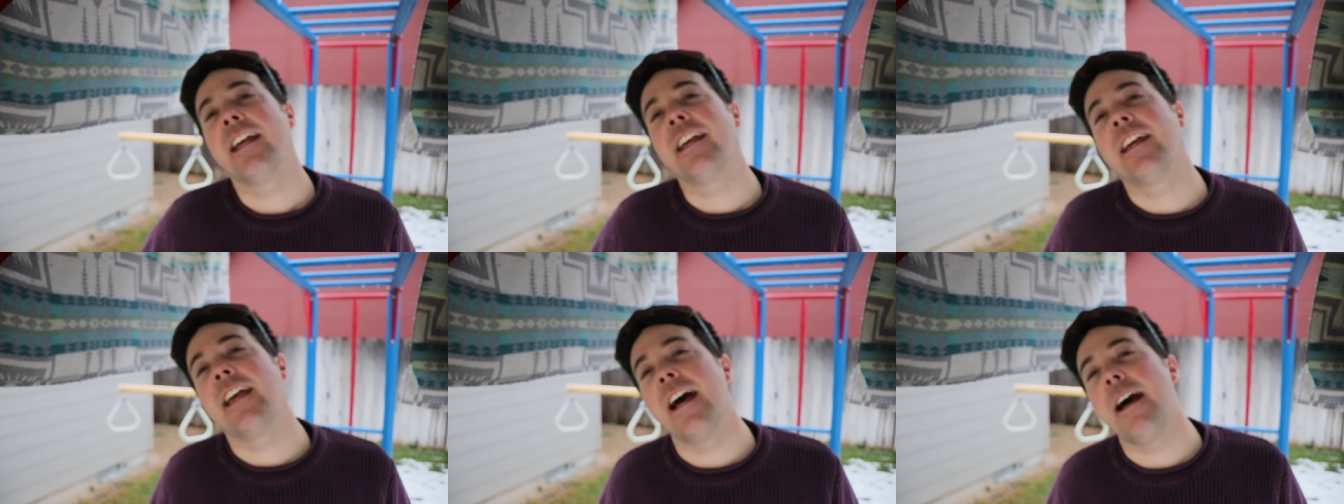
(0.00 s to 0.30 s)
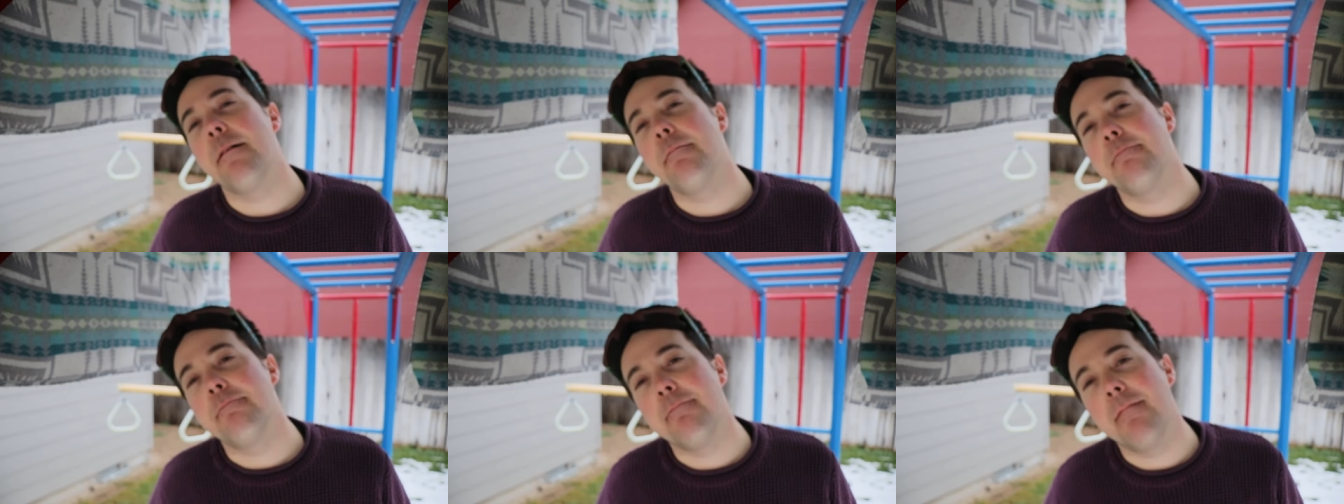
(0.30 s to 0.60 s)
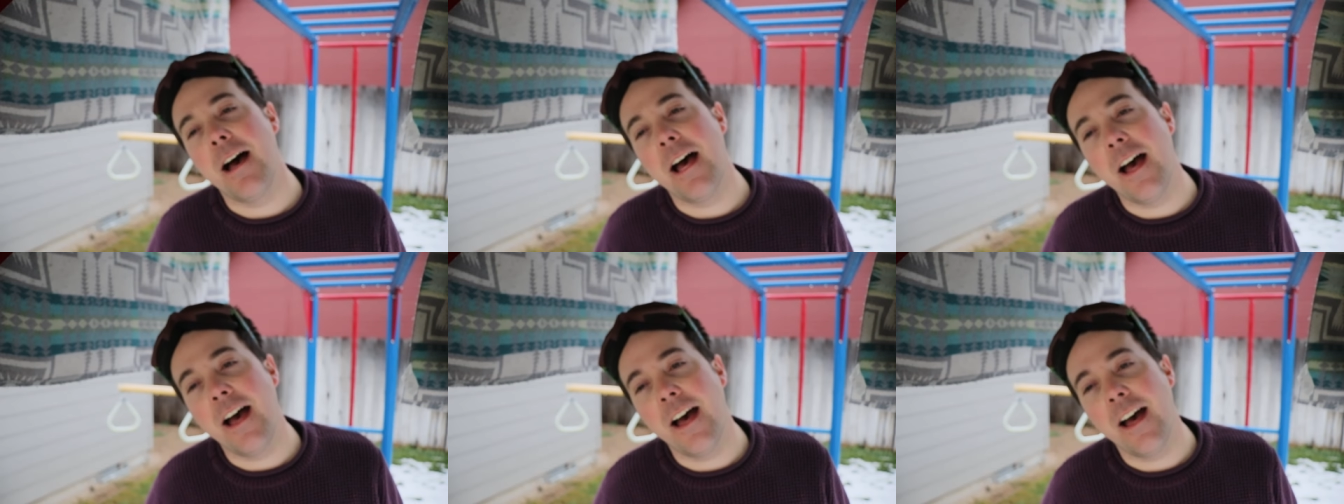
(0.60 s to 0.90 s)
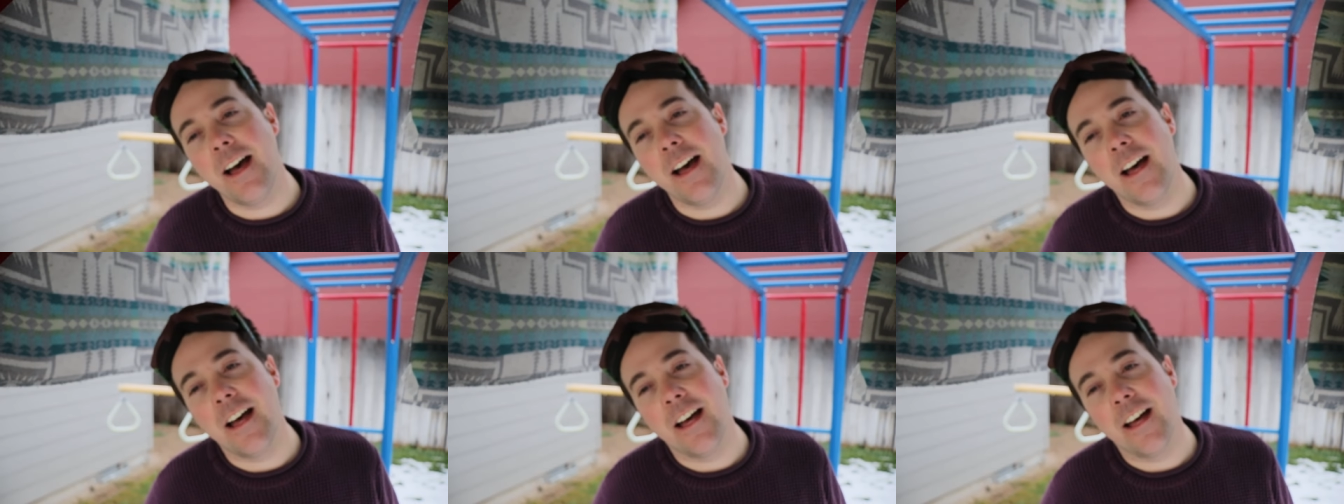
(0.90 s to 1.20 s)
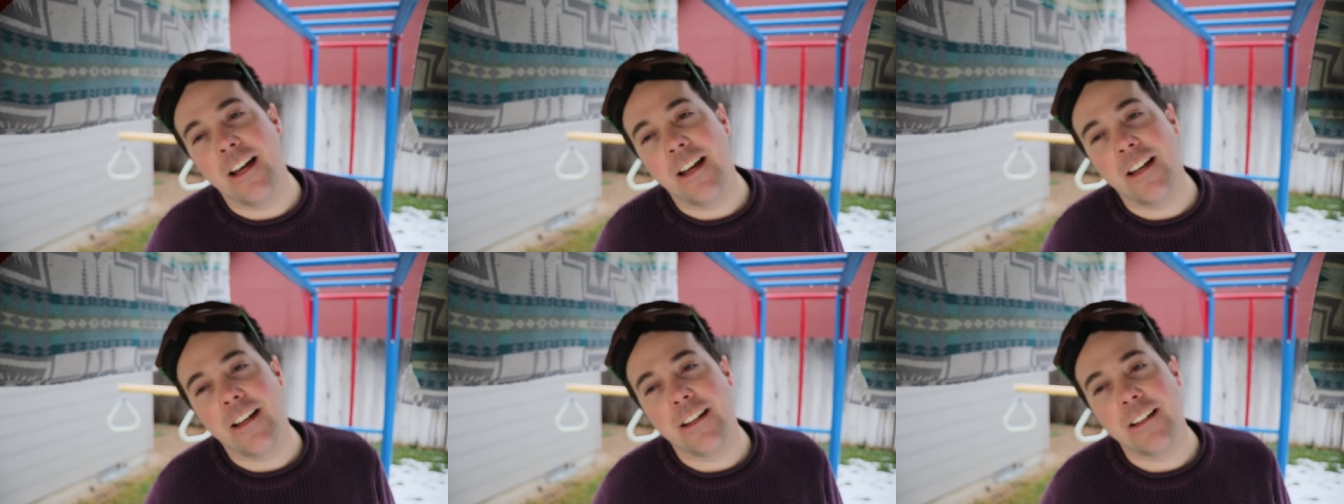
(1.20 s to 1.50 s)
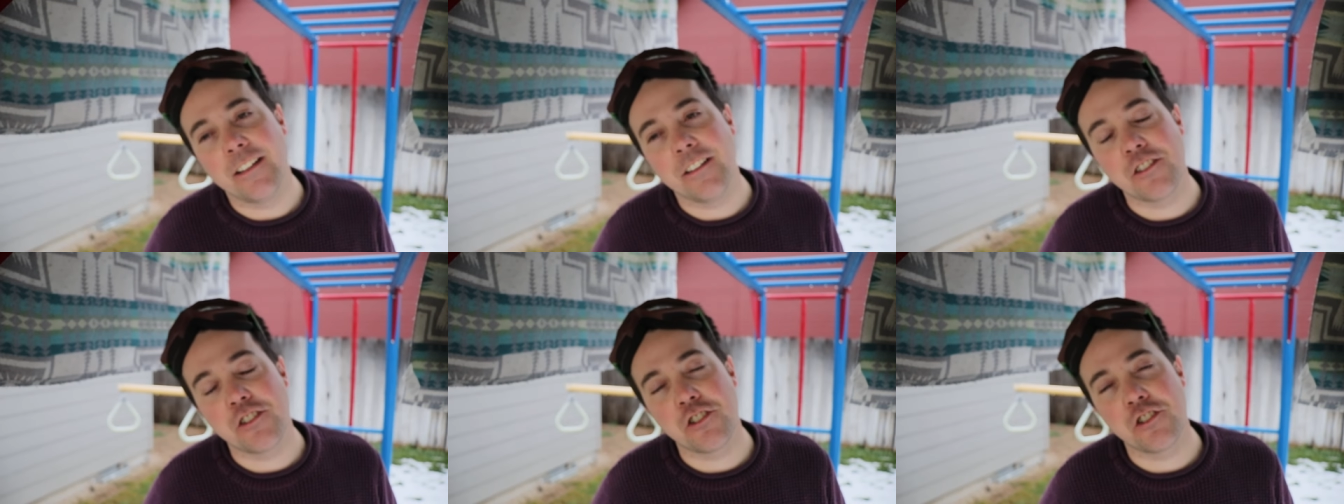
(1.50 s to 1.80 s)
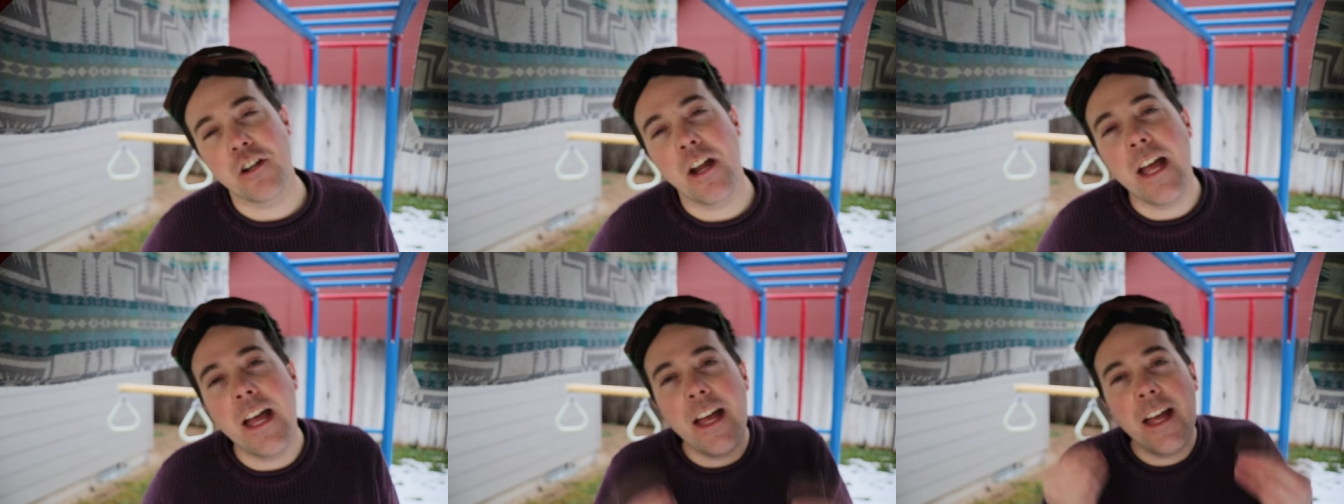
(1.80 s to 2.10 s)
Come on,
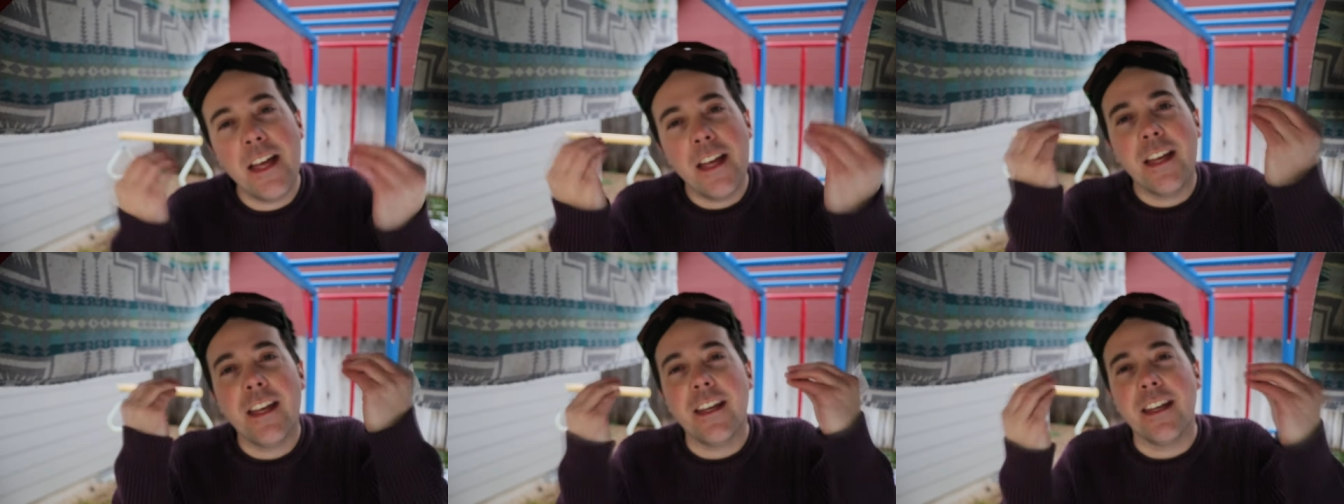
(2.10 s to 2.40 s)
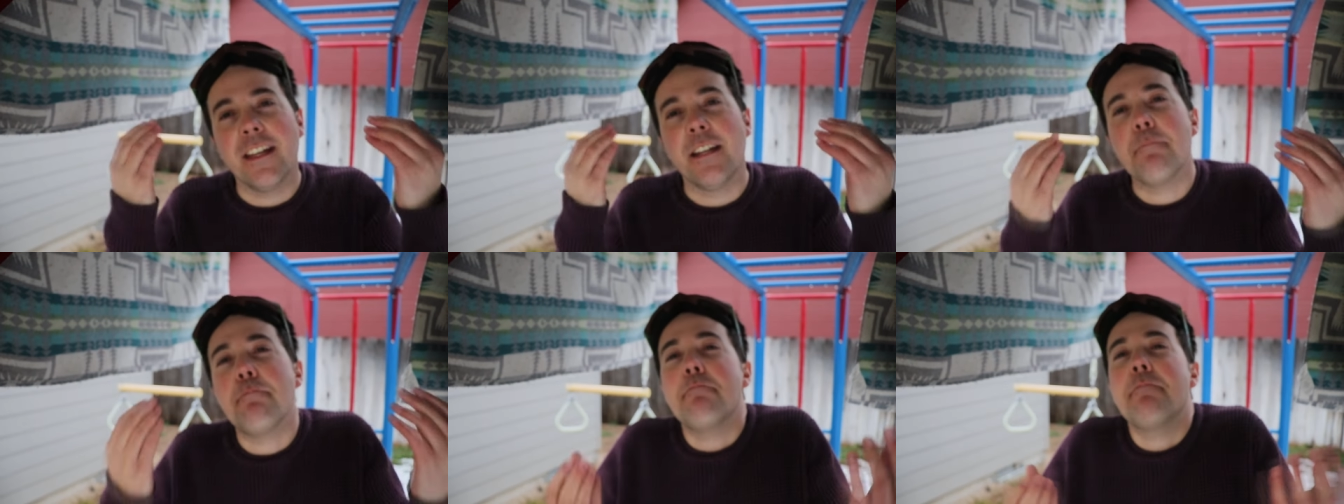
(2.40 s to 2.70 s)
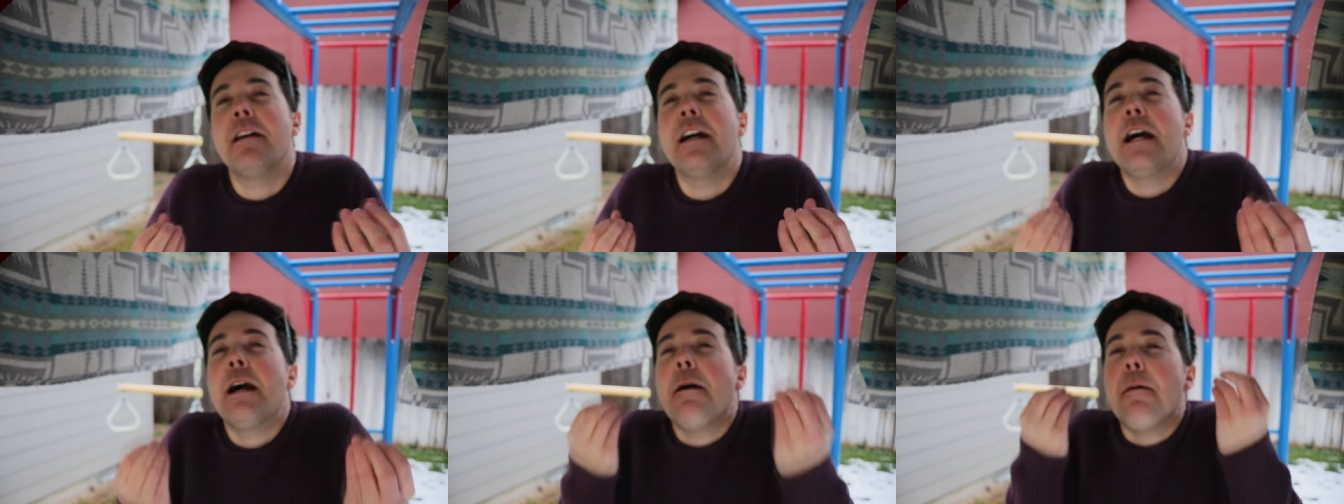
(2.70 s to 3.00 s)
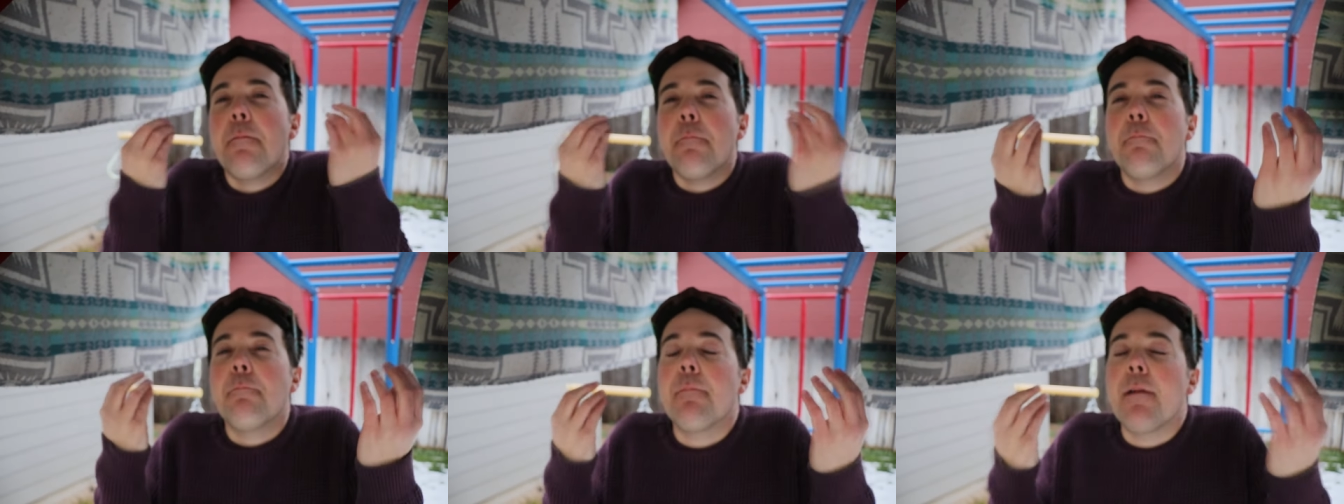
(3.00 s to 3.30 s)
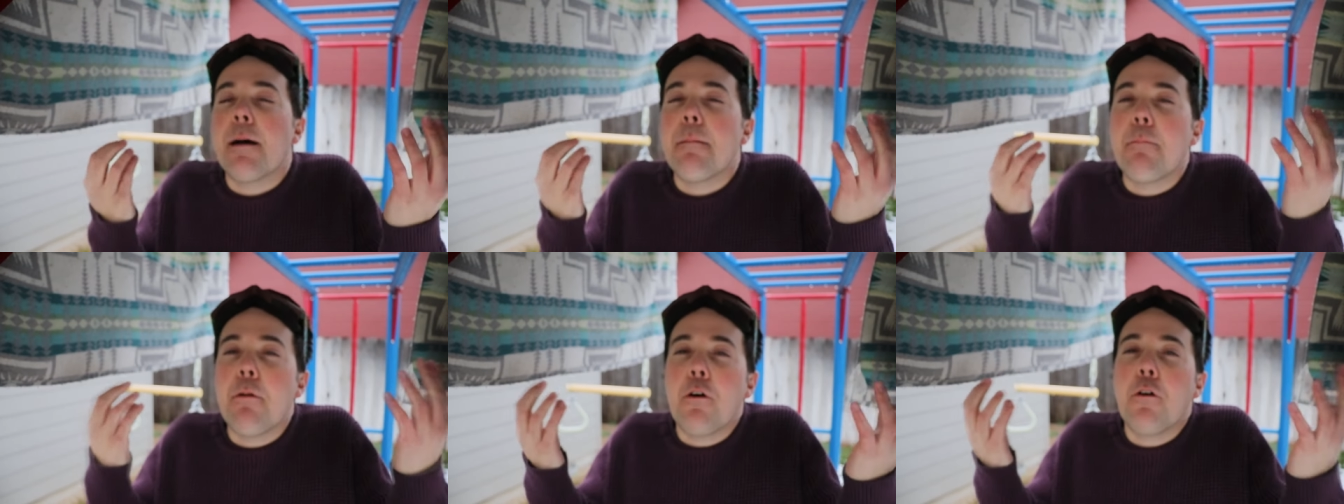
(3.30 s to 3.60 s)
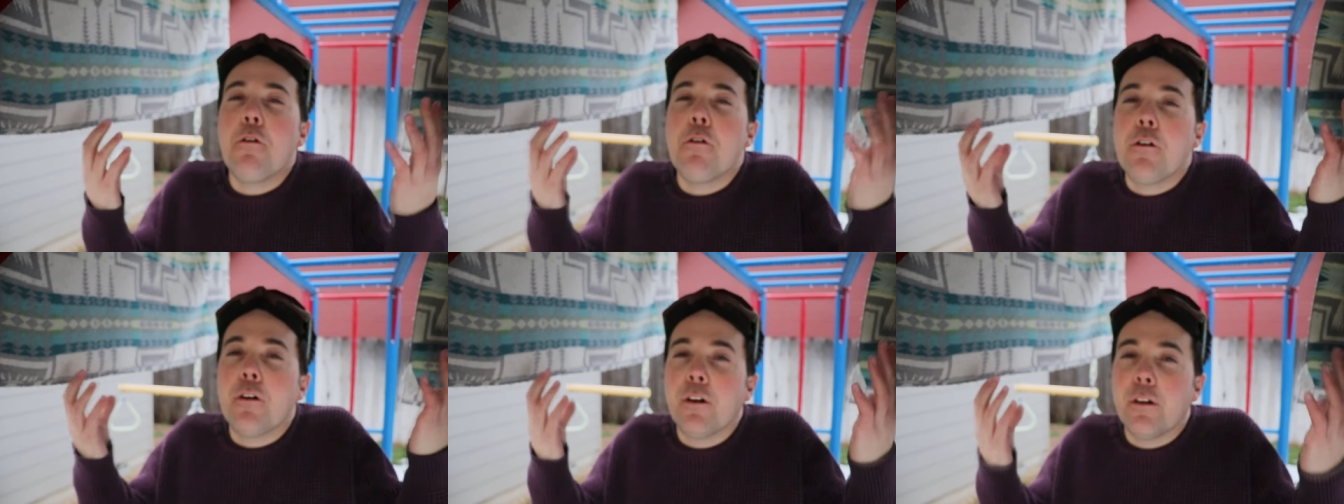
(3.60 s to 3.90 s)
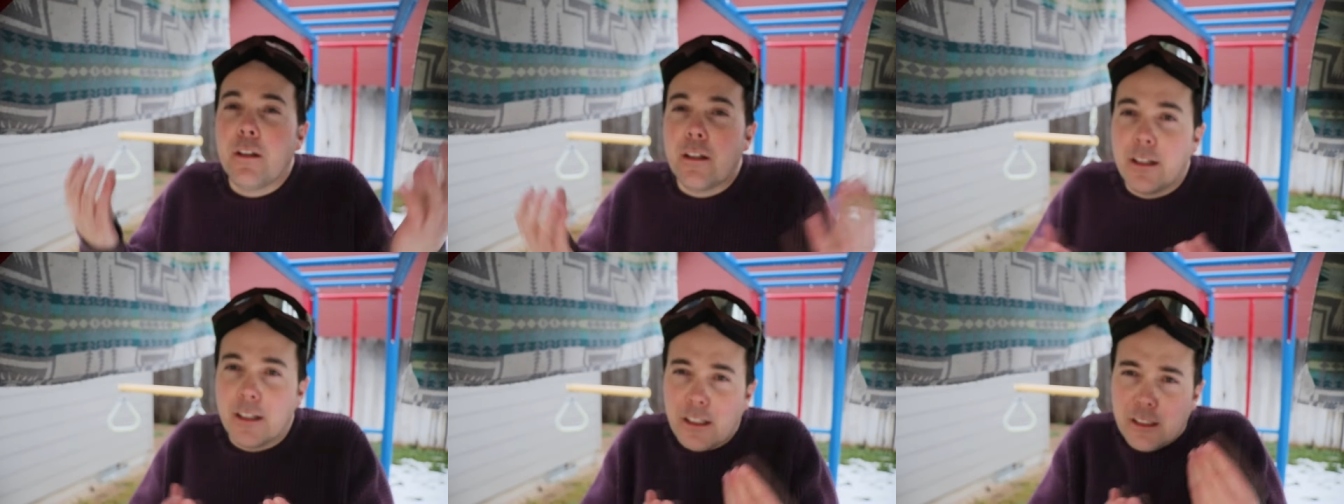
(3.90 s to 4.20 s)
Shred, my
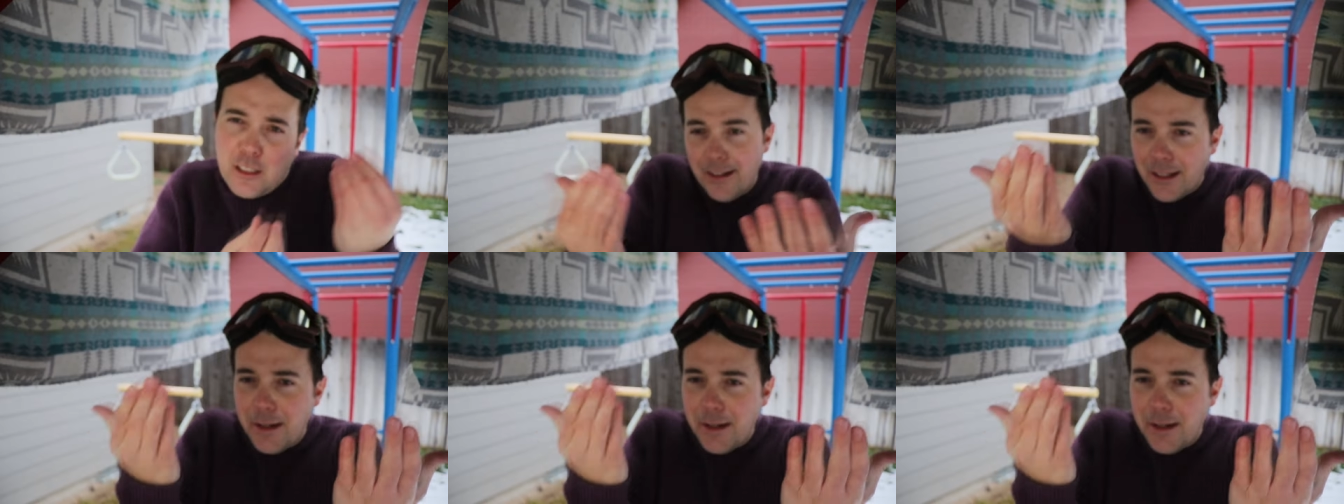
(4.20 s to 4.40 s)
boy.